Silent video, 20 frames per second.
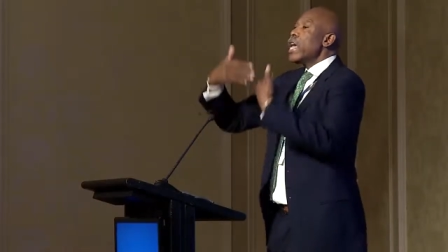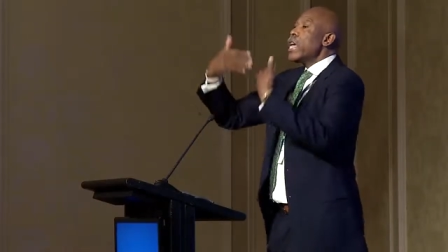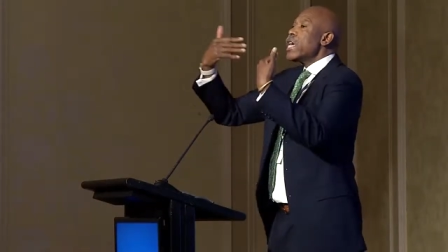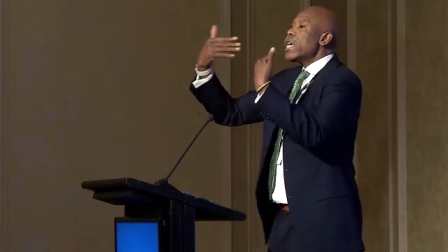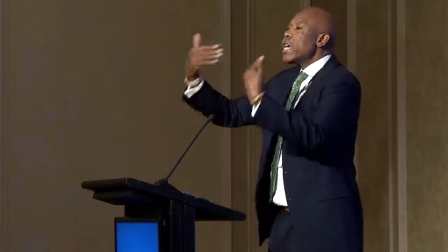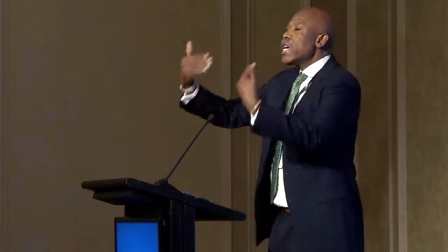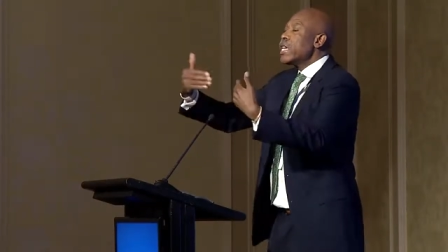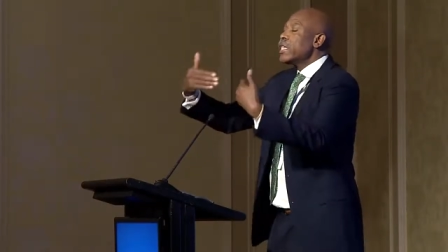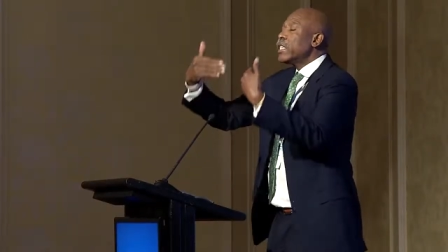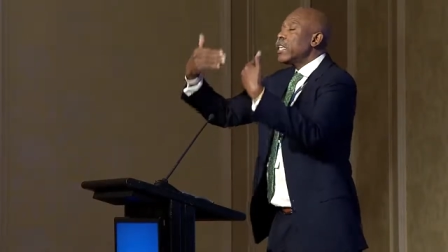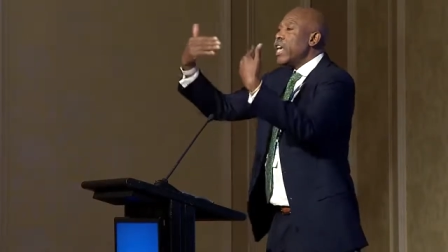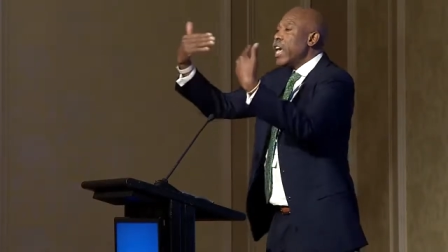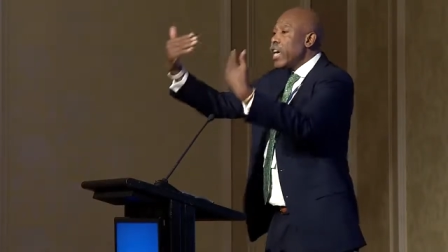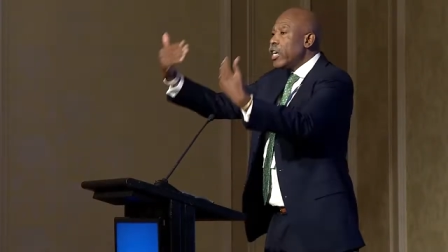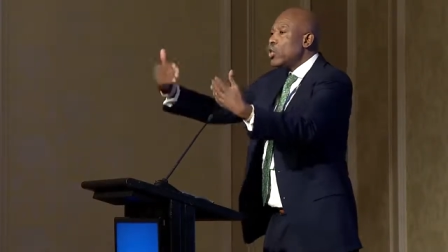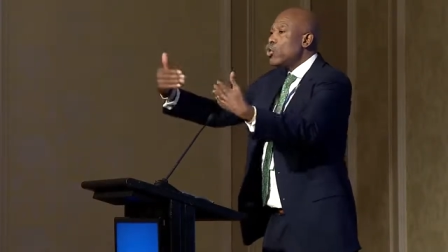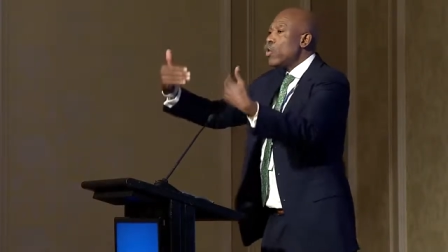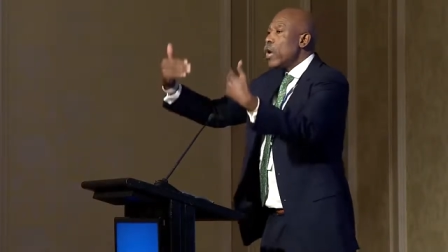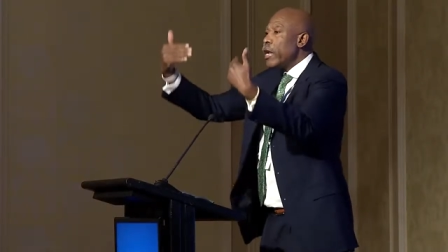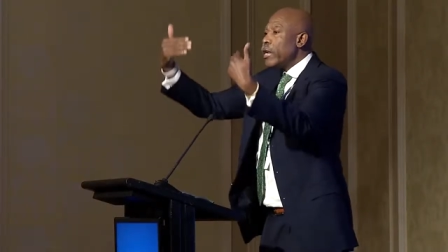is
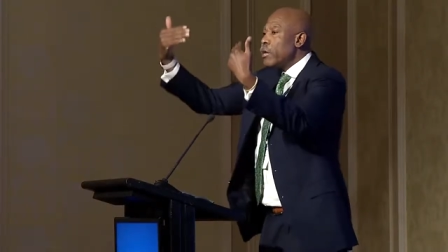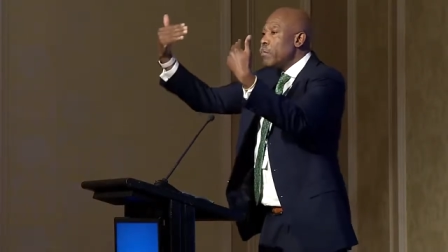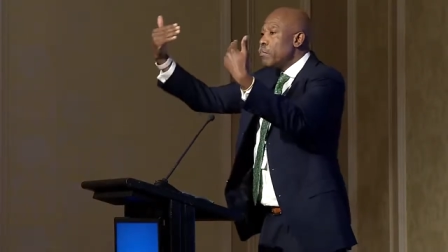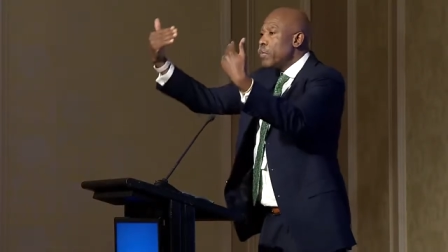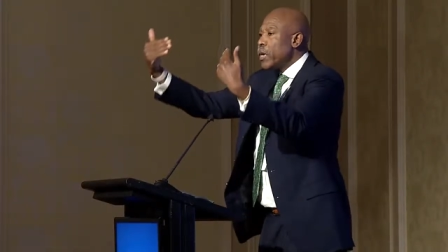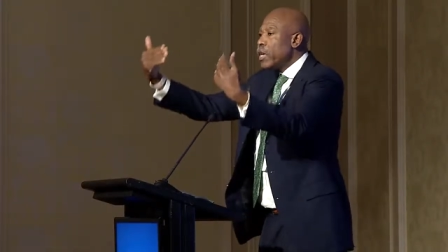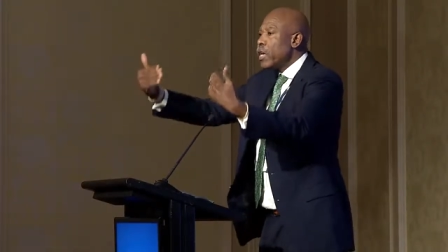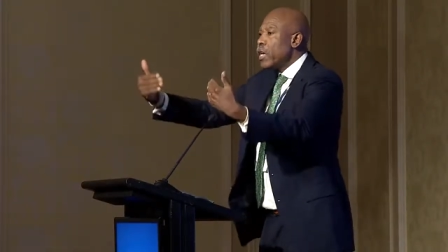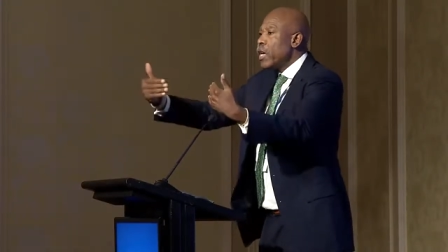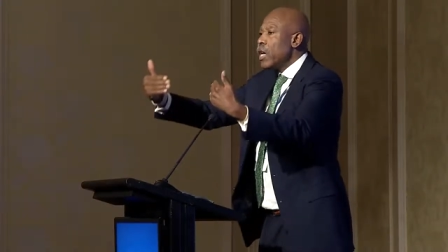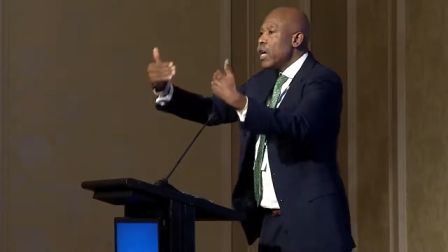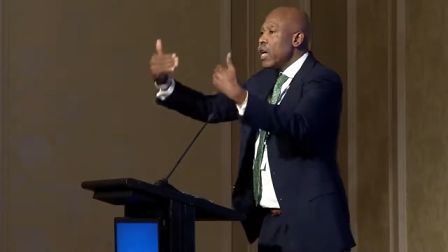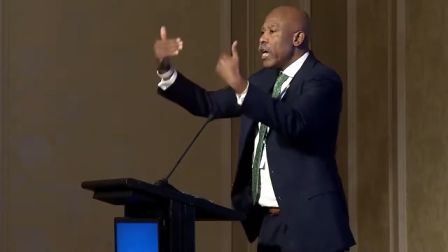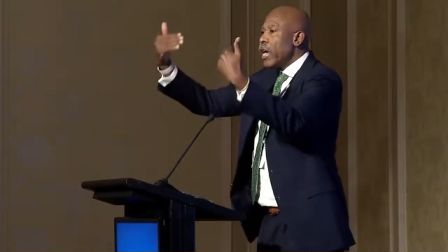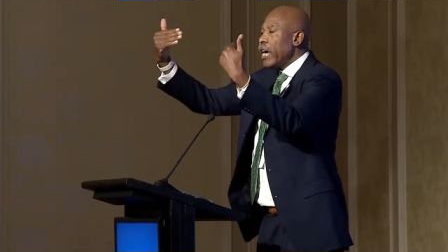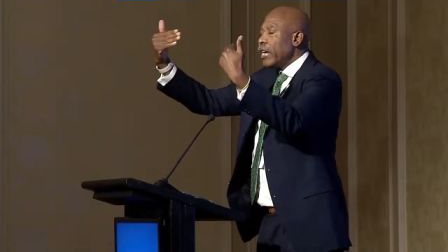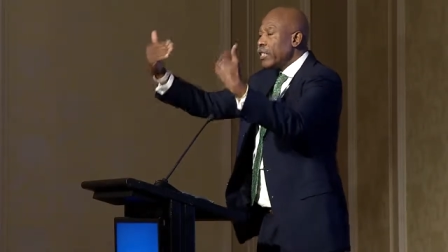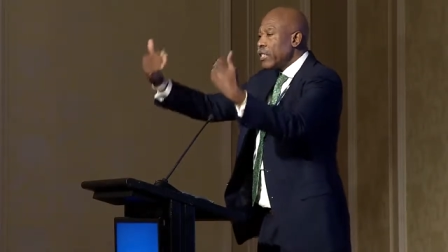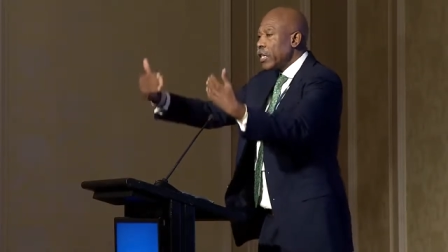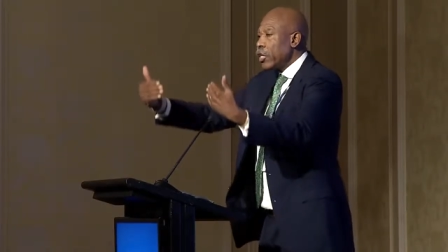actually being
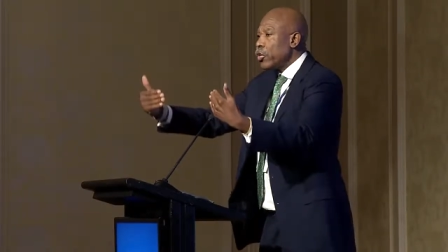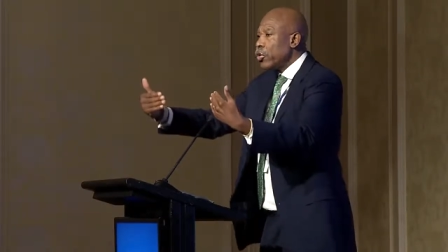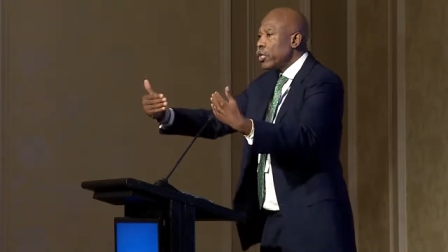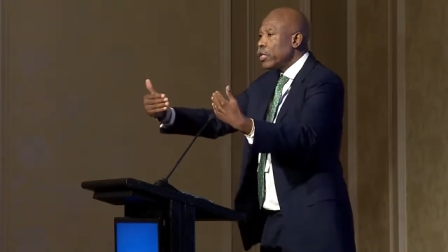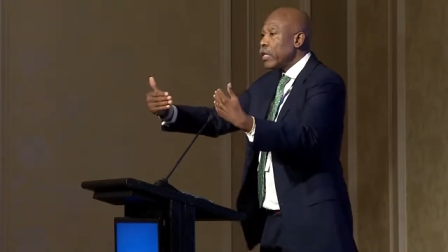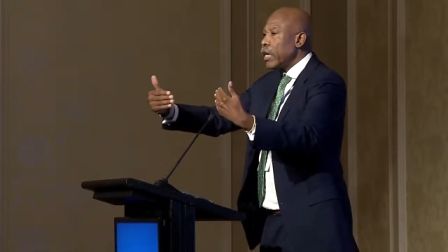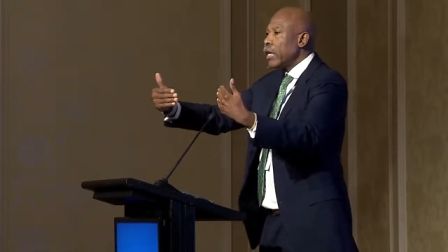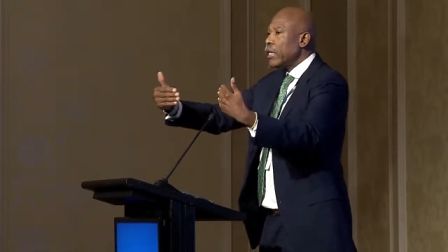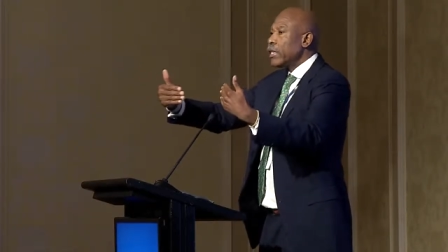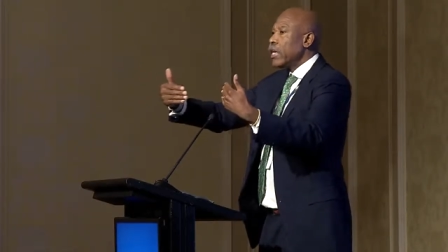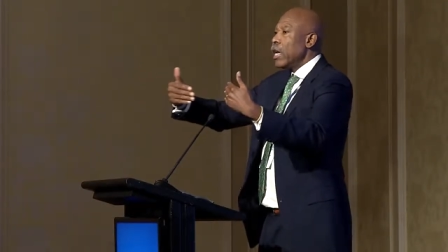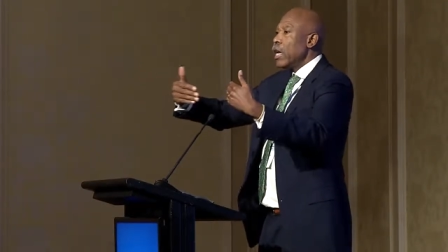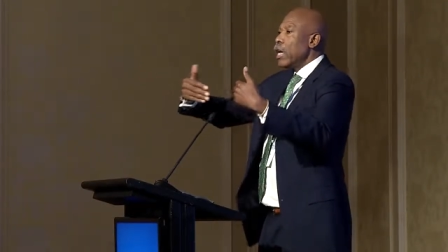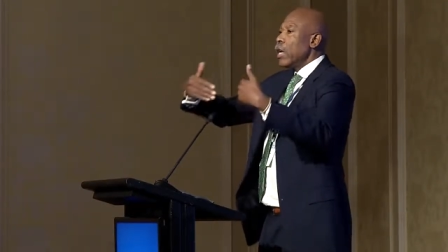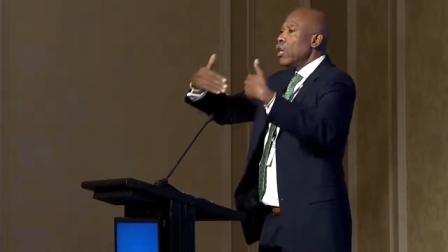executed